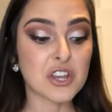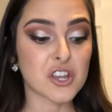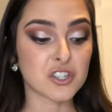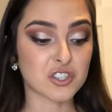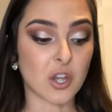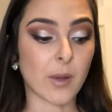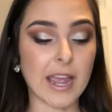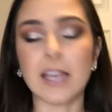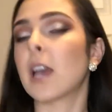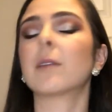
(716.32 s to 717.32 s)
So
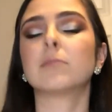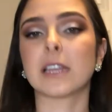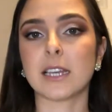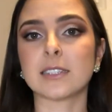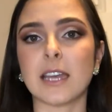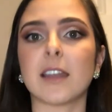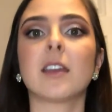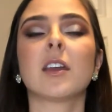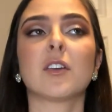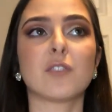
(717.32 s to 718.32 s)
like I said,
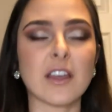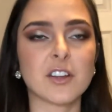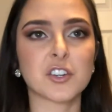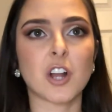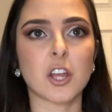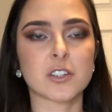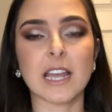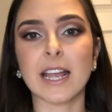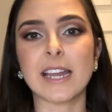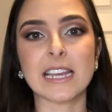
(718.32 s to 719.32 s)
$500 I
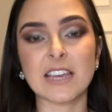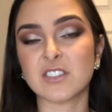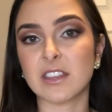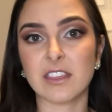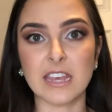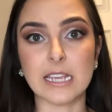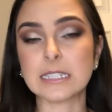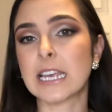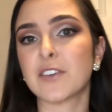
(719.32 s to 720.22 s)
kind of gave to the things like